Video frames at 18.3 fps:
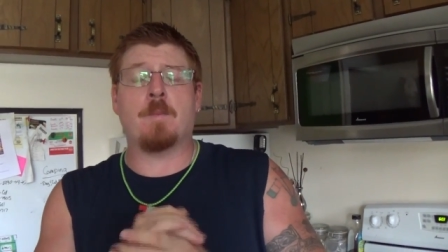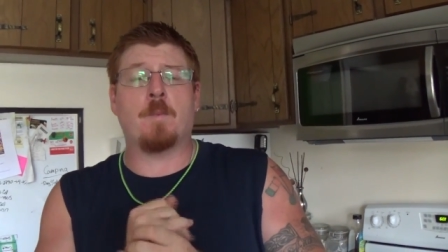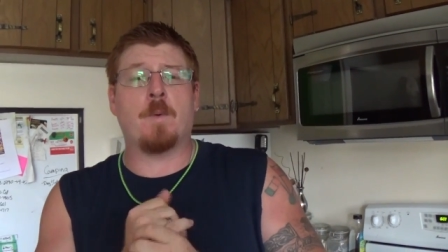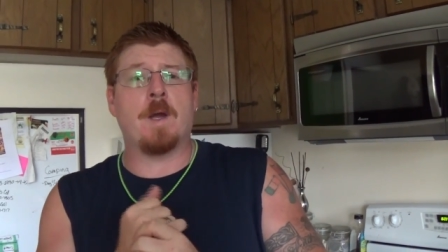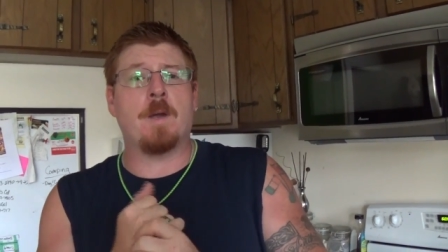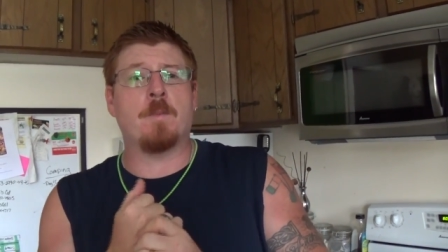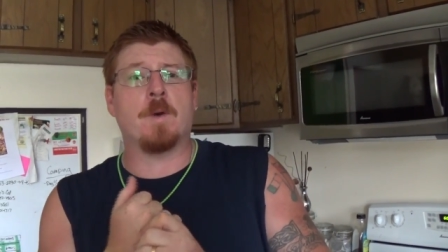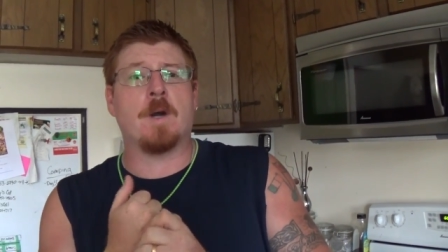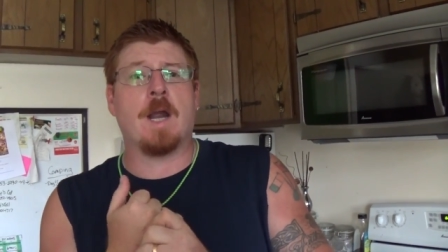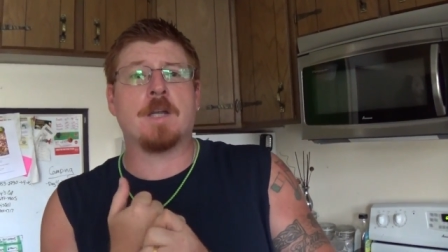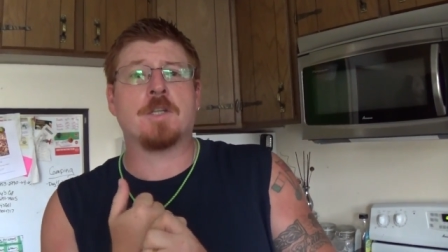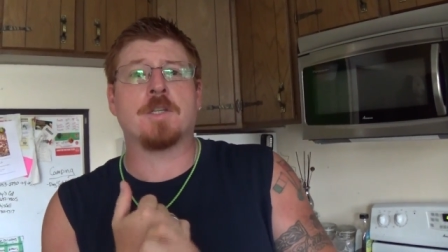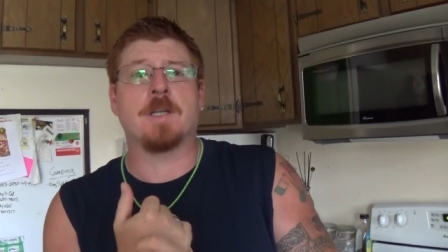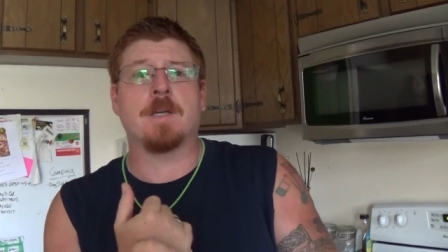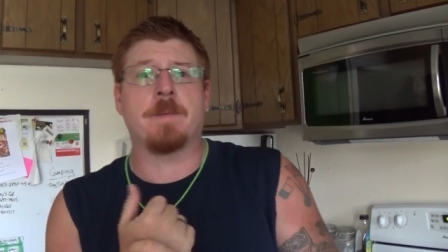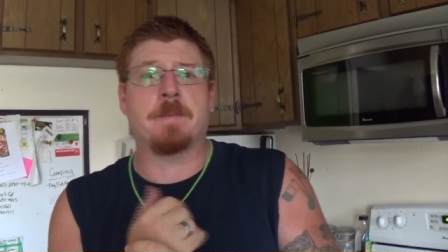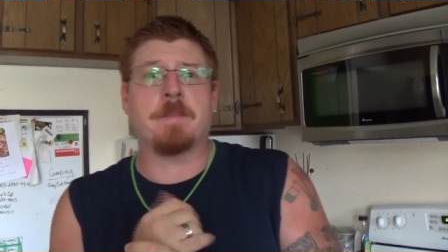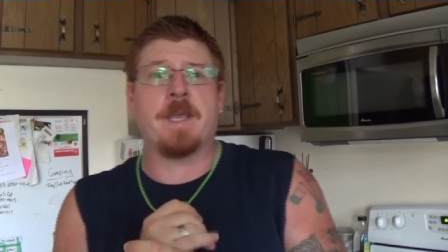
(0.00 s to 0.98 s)
What we're
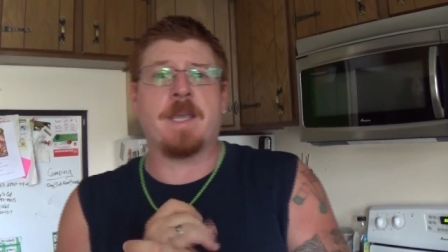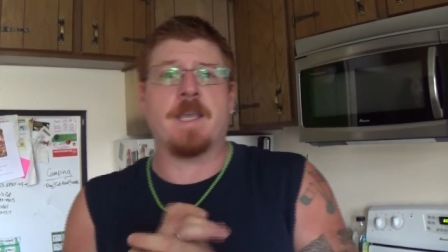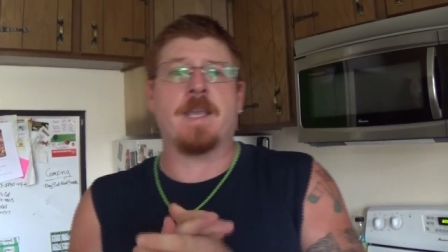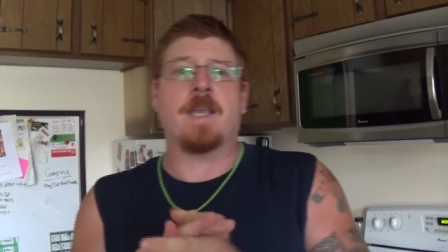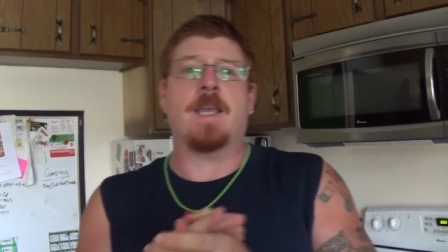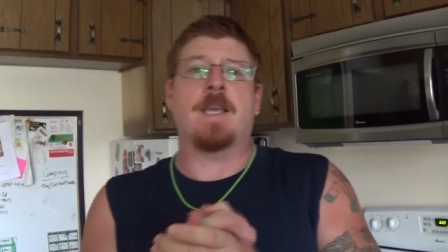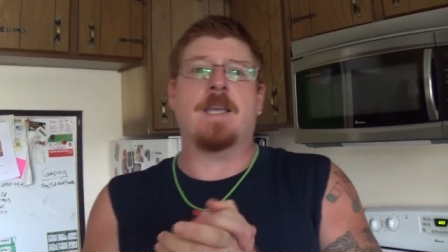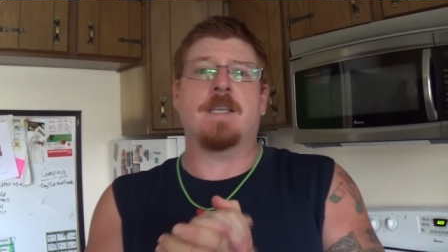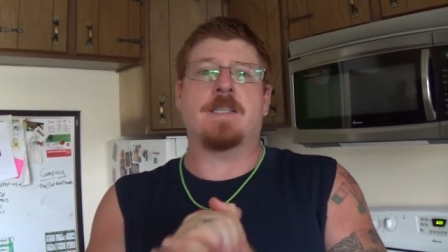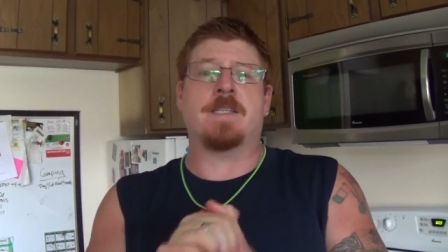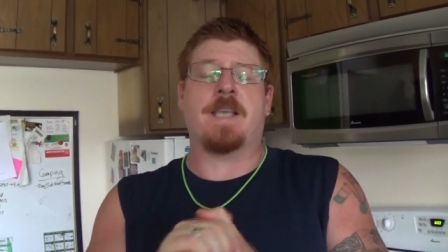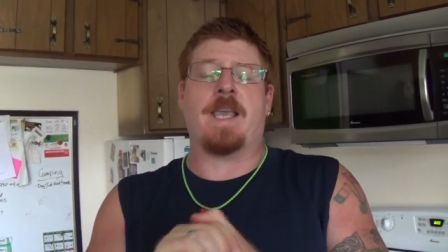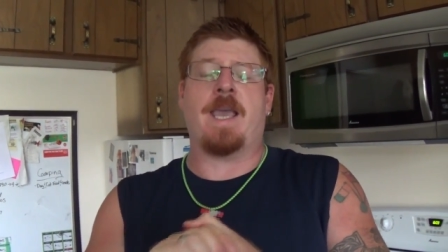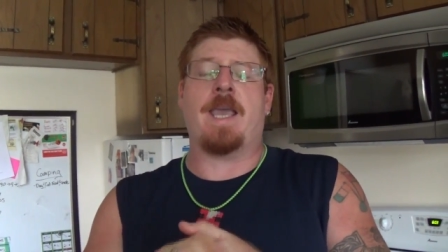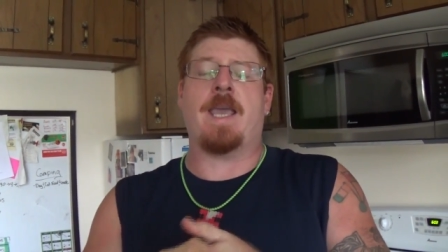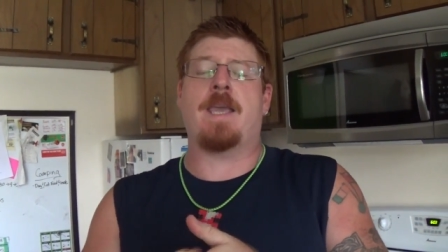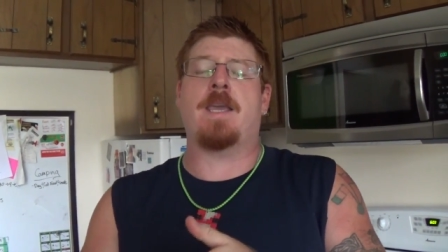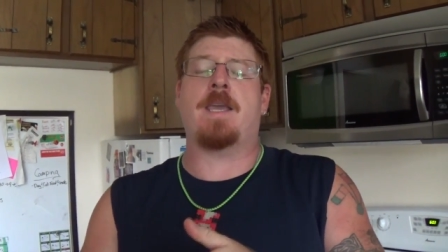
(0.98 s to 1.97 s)
actually going to be making is
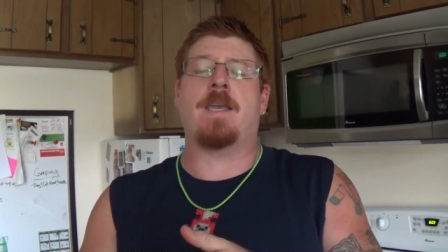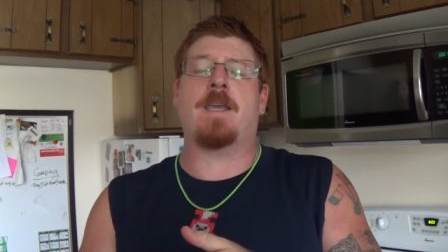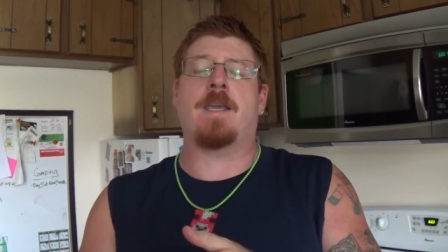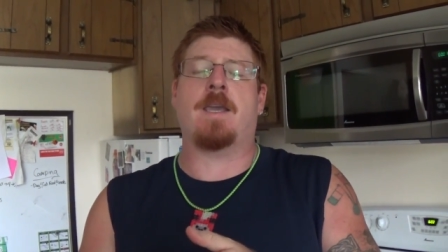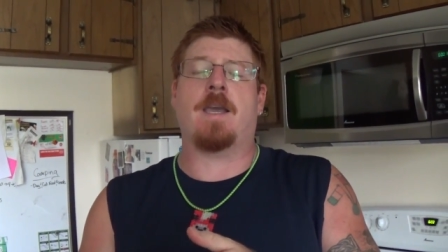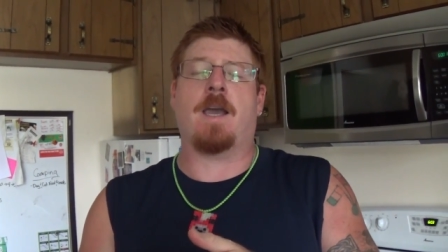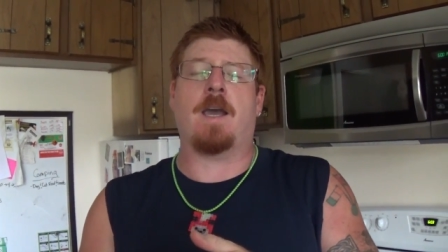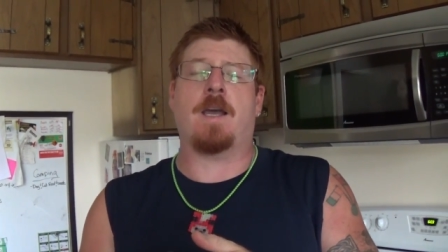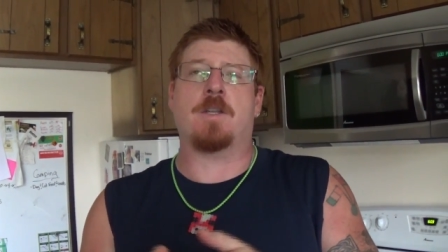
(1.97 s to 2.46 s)
a